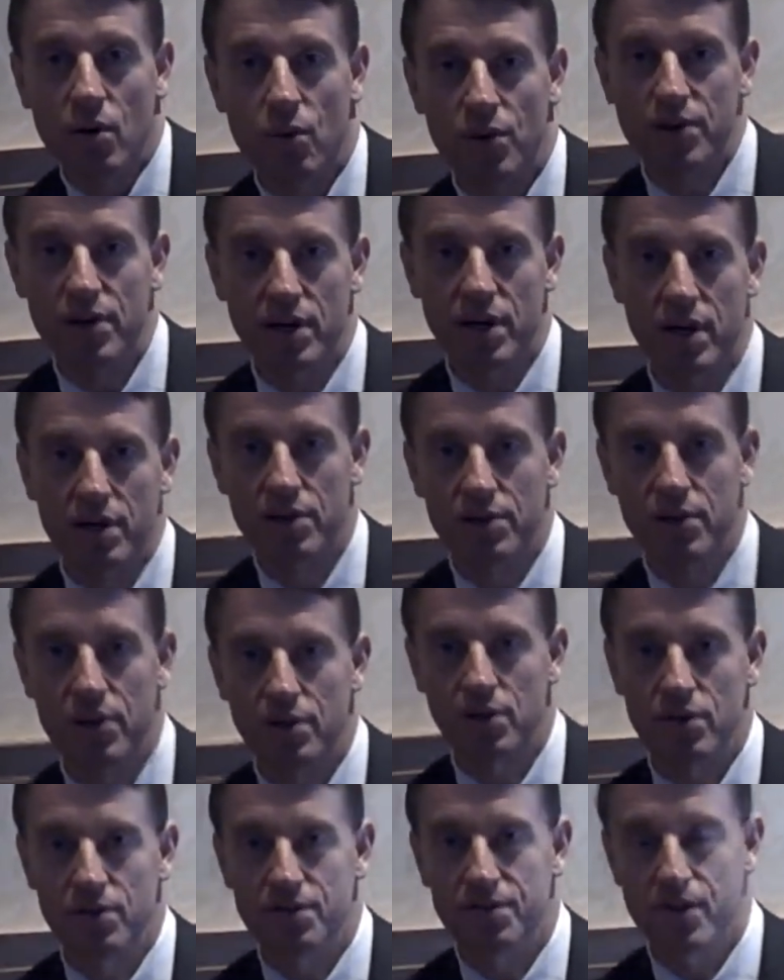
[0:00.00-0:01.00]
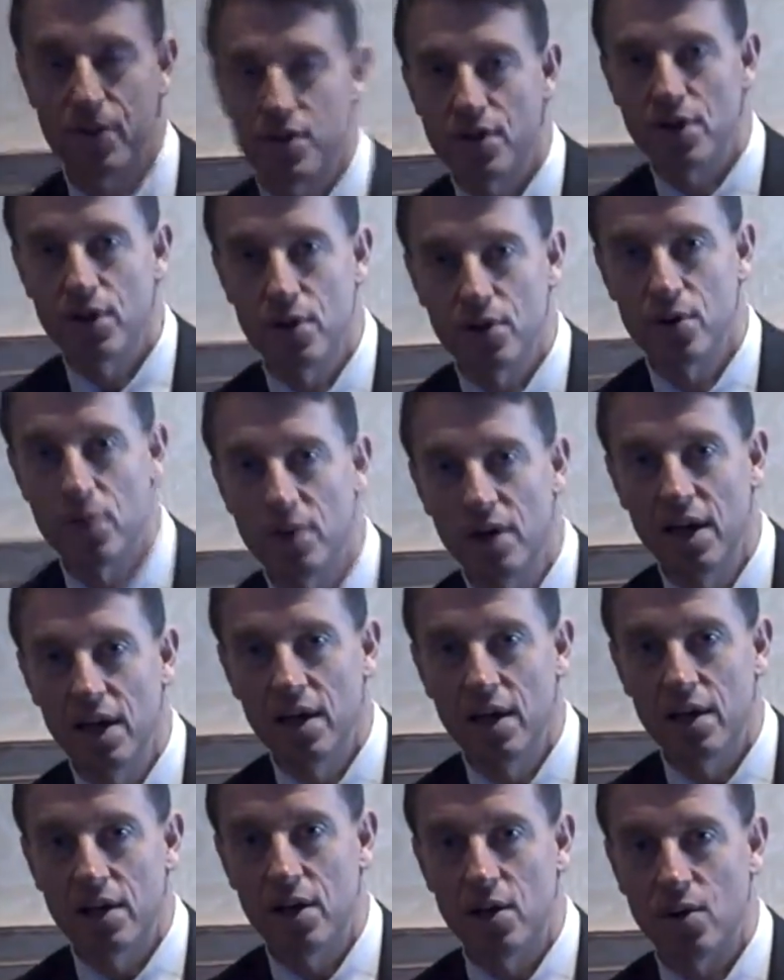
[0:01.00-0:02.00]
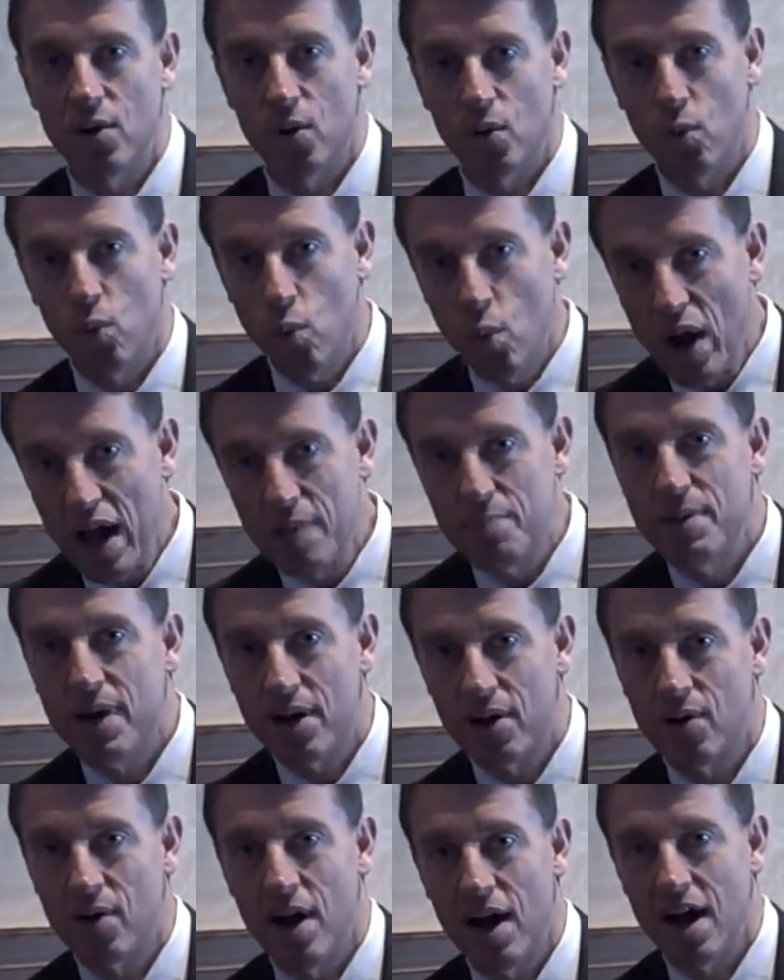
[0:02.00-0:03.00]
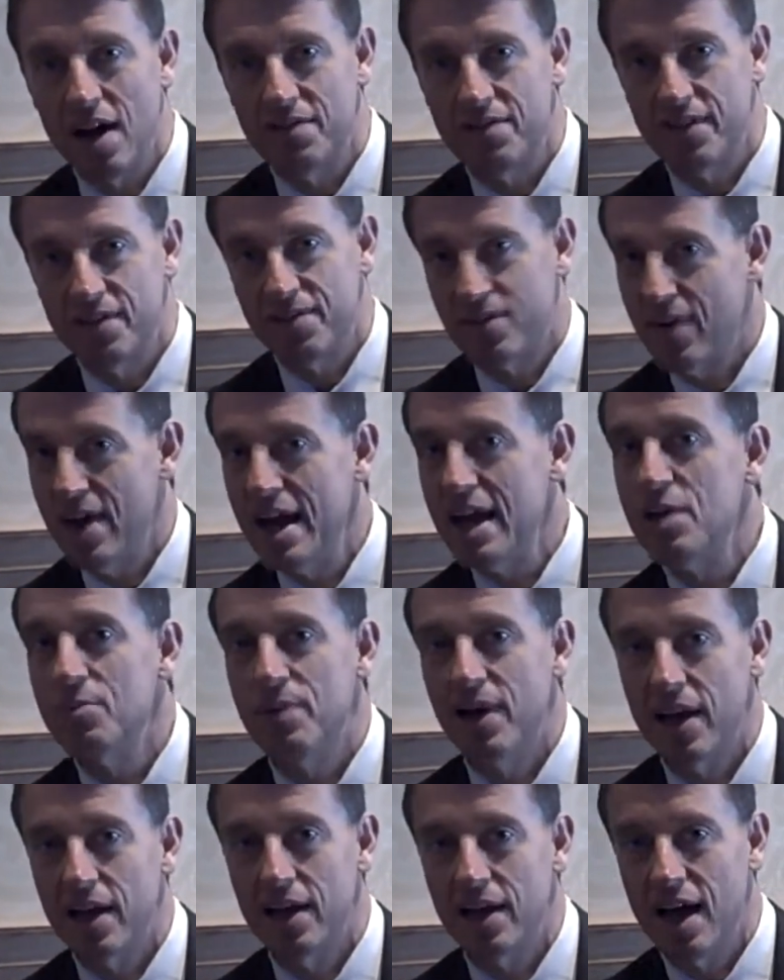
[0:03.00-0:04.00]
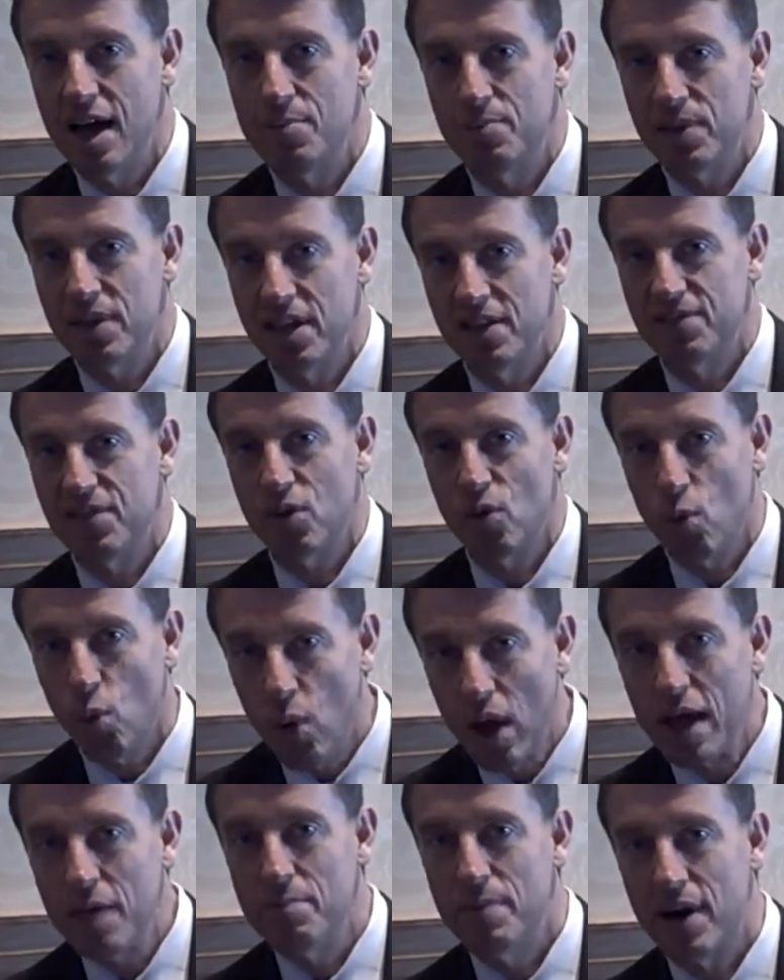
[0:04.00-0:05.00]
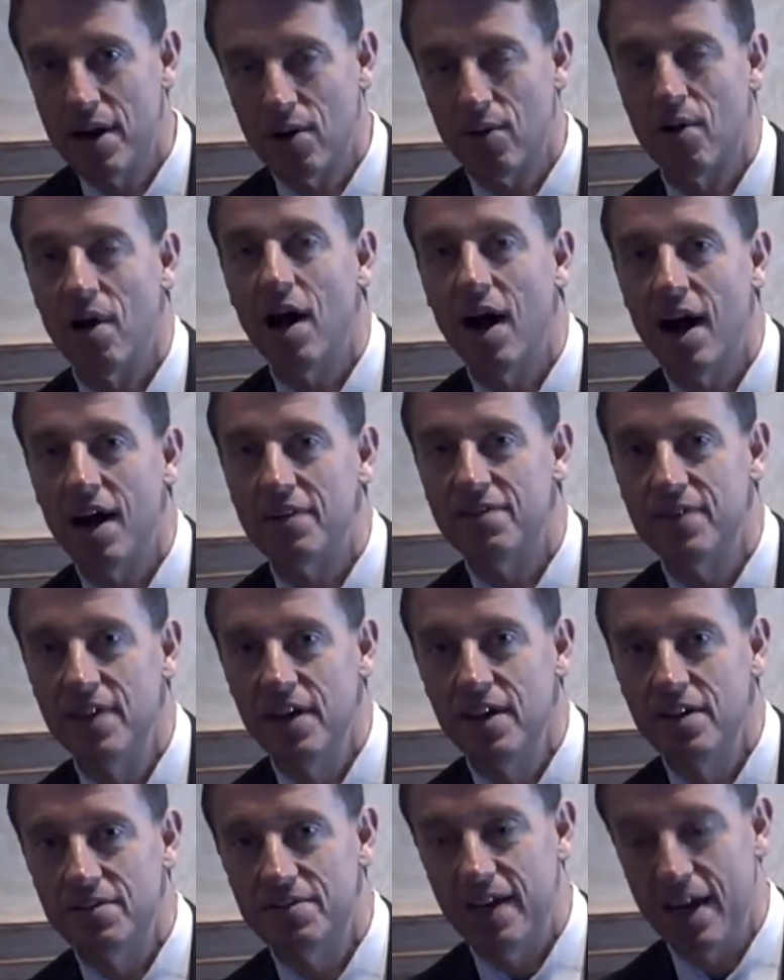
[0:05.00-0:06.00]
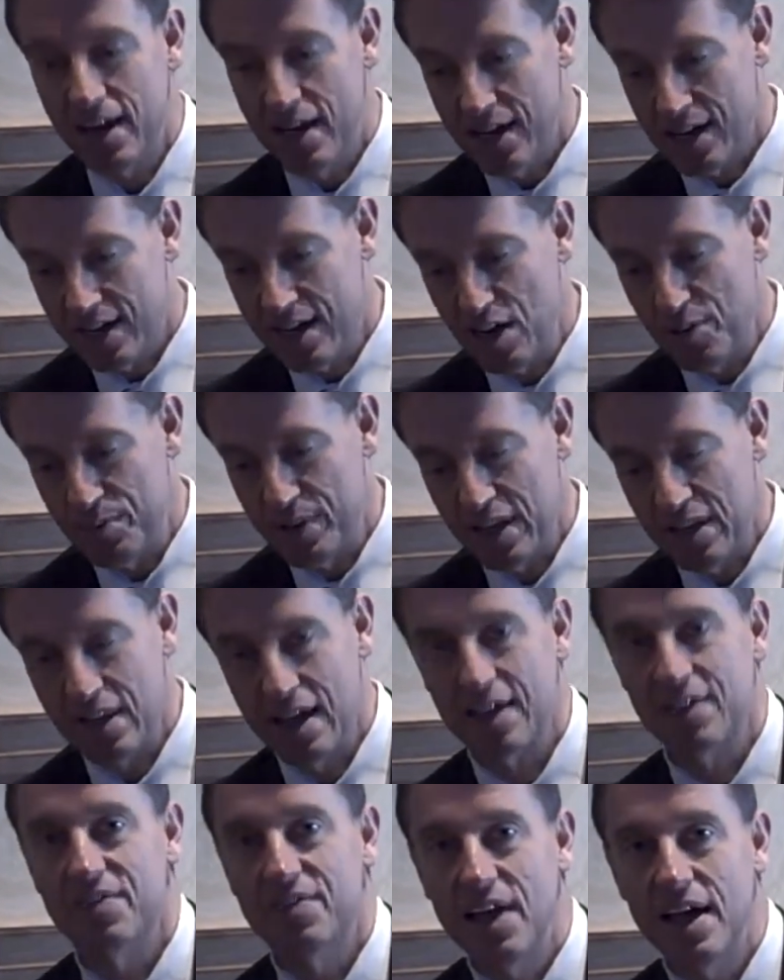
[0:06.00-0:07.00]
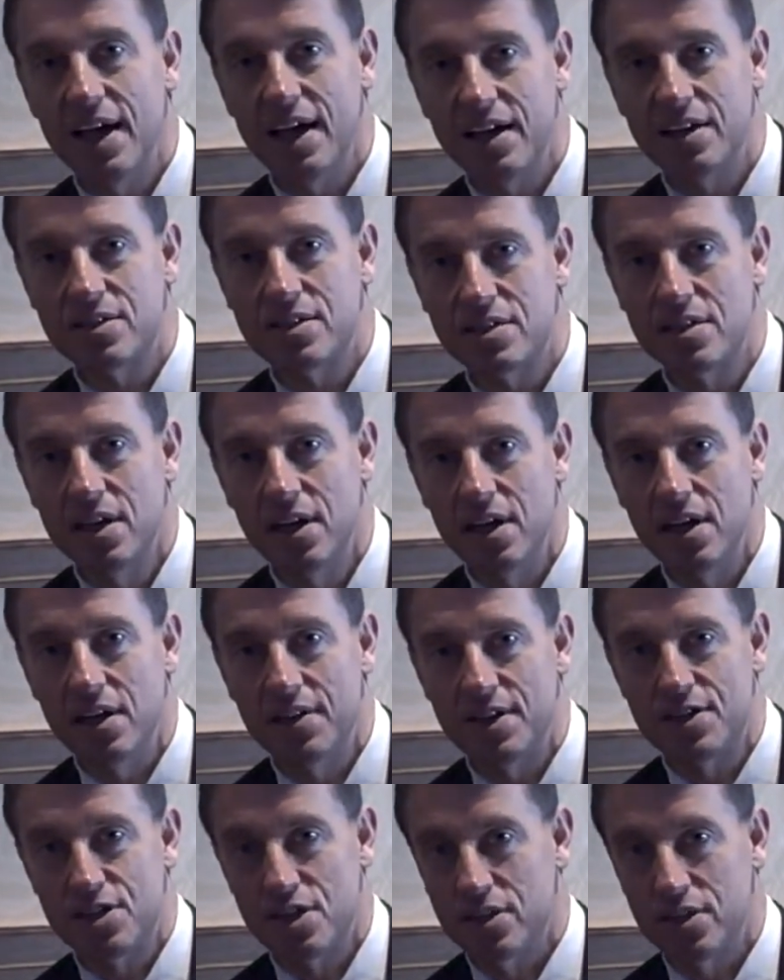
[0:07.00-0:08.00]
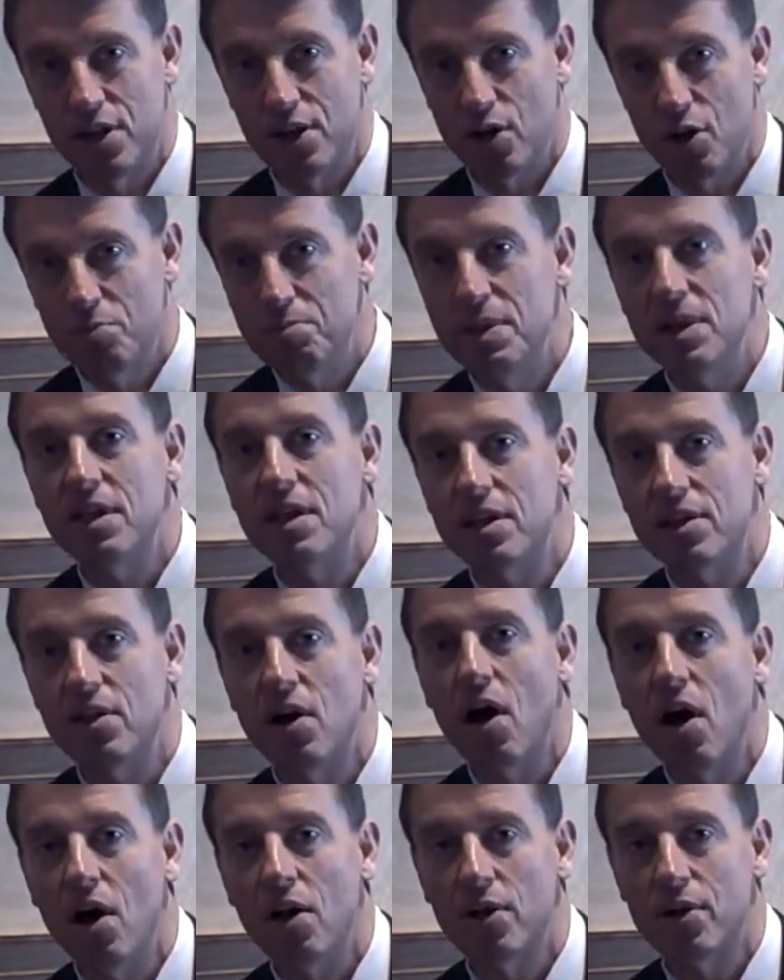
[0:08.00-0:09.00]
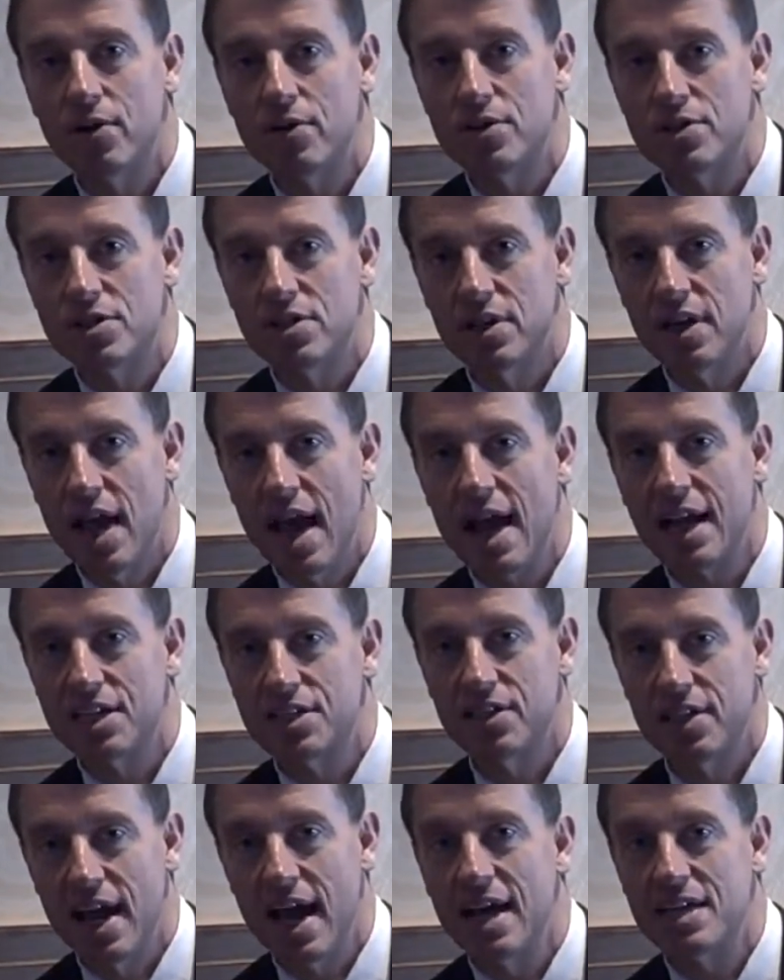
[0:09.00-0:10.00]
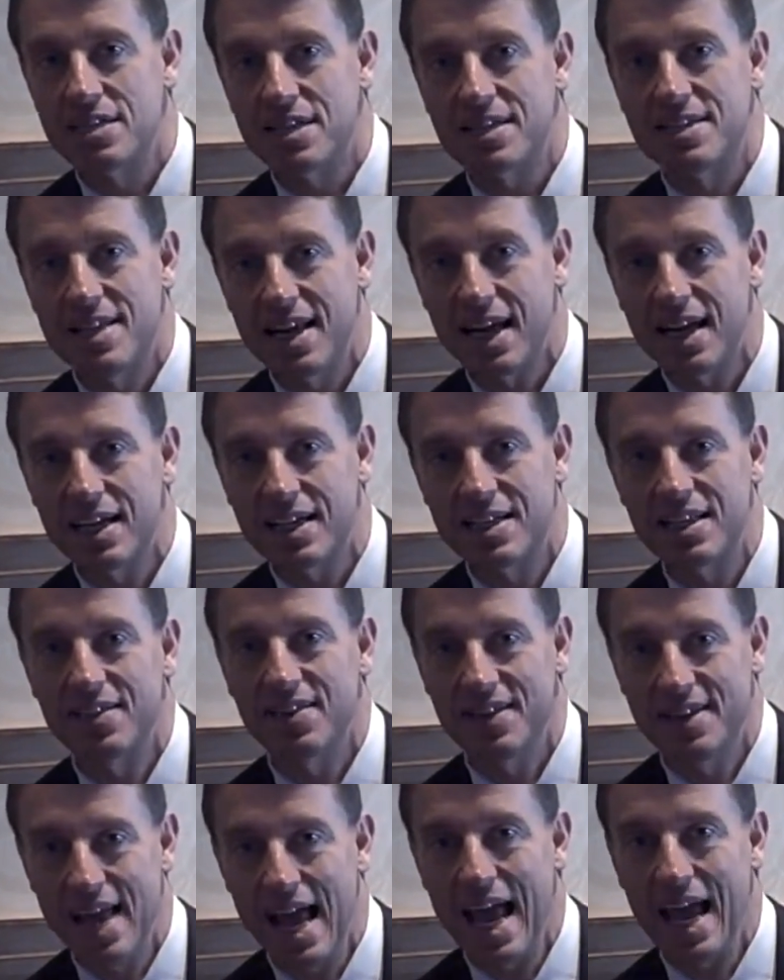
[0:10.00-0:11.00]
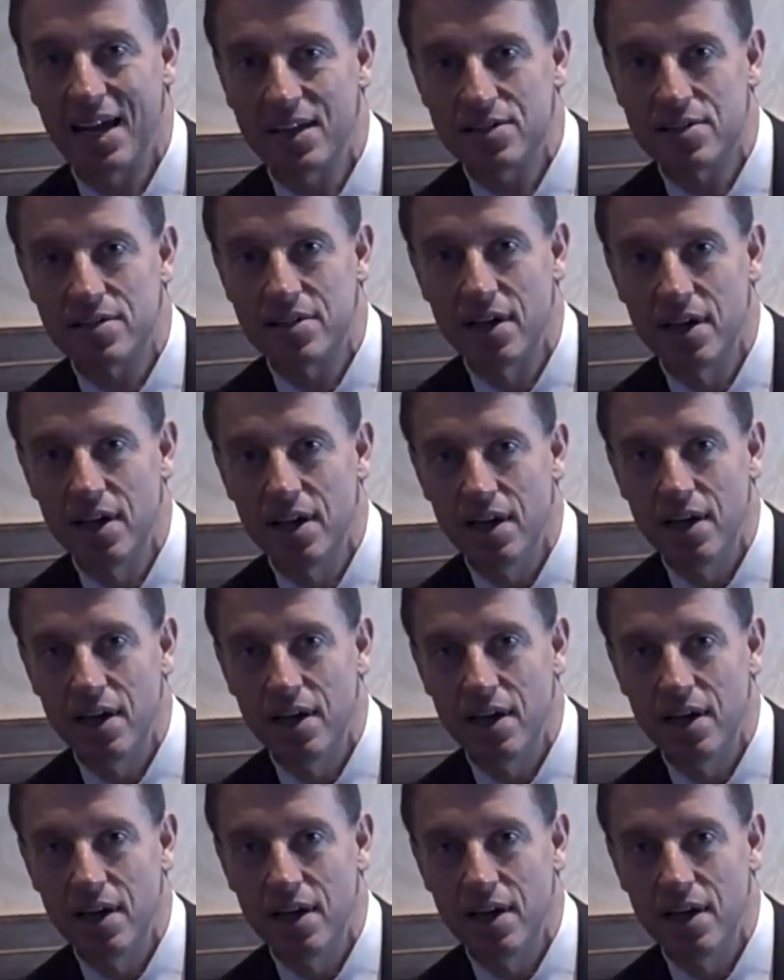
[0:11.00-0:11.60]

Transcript: What are you going to do? For you, you're way better off. And for anybody, I believe you're way better off finding a company like this that's, $1 billion that actually has a ticket to the dance.